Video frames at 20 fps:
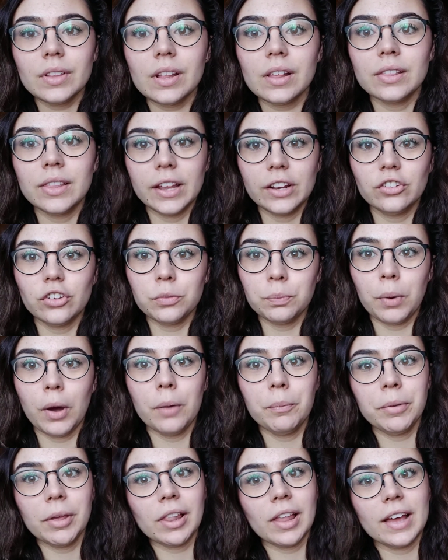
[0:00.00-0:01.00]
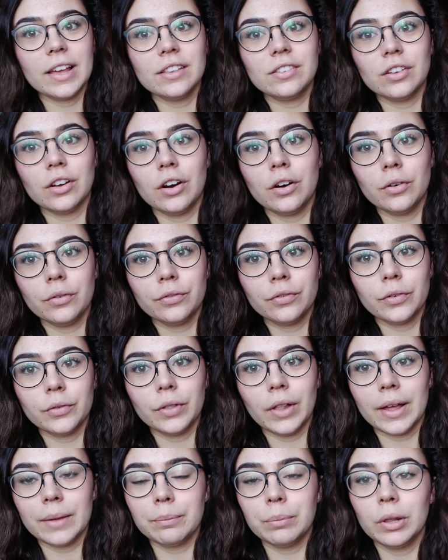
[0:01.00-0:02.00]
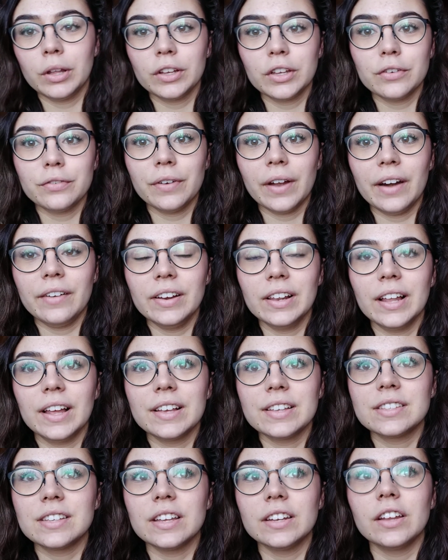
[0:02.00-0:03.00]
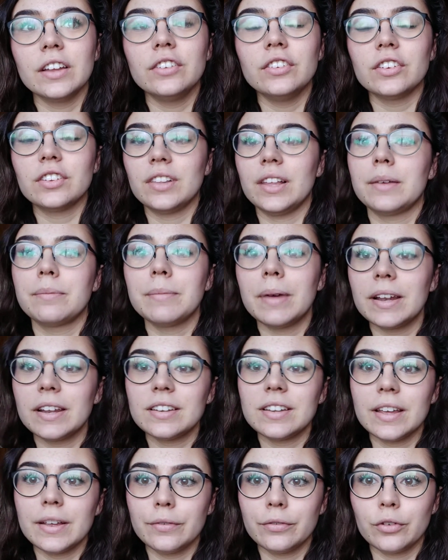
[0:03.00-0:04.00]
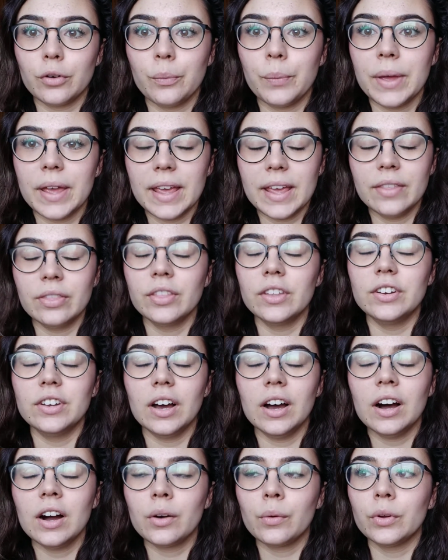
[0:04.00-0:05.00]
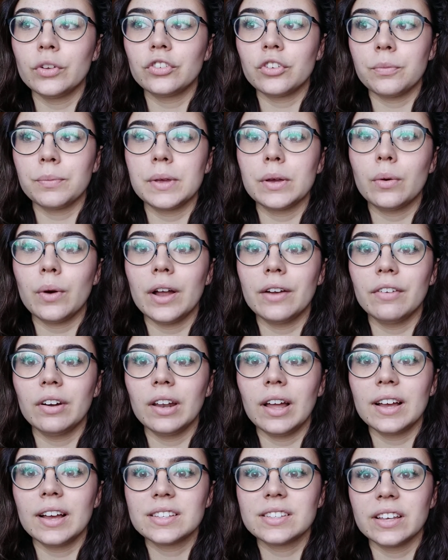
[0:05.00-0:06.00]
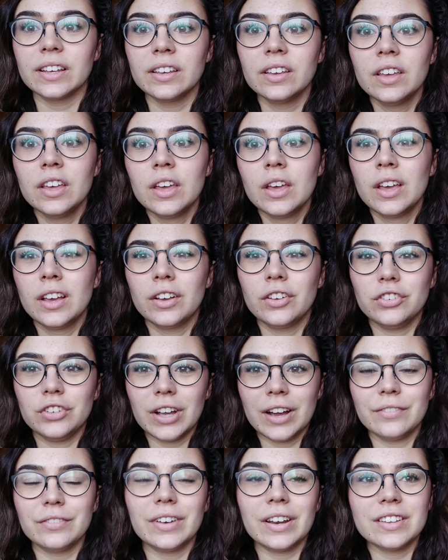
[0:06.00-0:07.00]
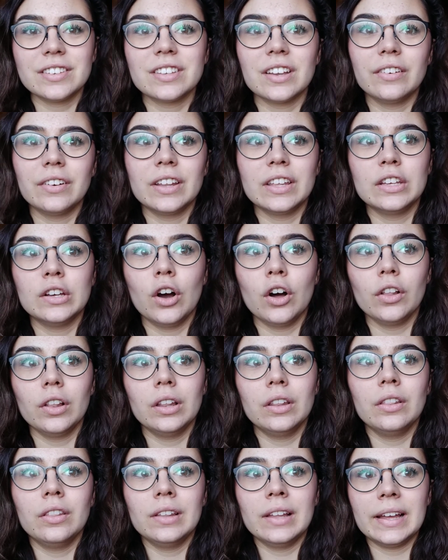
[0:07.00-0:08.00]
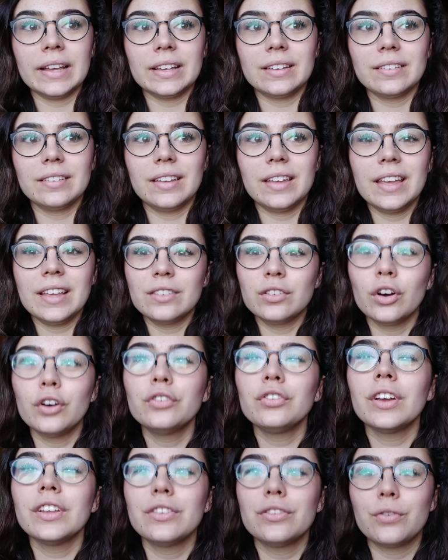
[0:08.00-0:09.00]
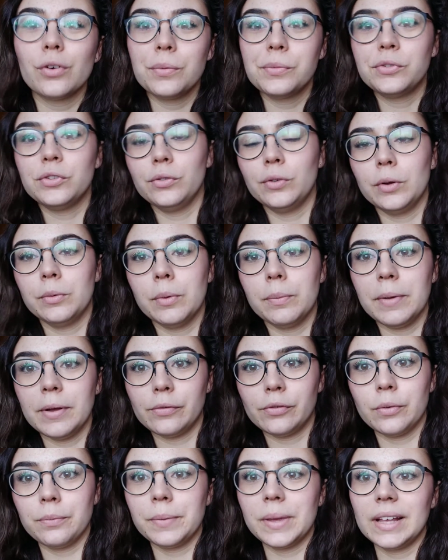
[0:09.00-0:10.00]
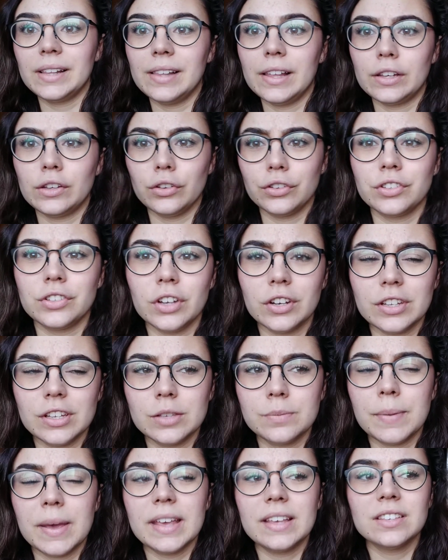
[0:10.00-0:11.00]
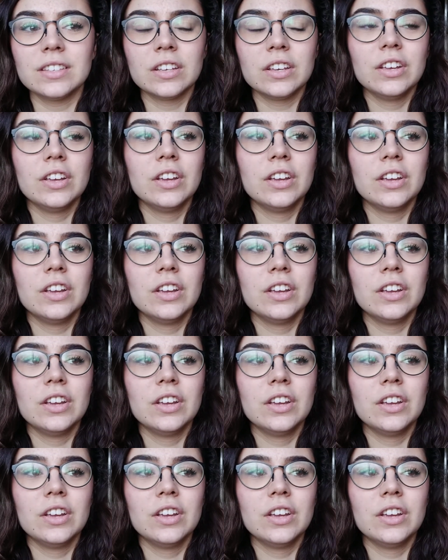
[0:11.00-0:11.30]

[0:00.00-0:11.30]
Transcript: like just pop your lights off, like plug your fairy lights in and just like meditate for a bit in the dark, which can be quite relaxing because you haven't necessarily got like it sort of transforms your room a bit from being like your study space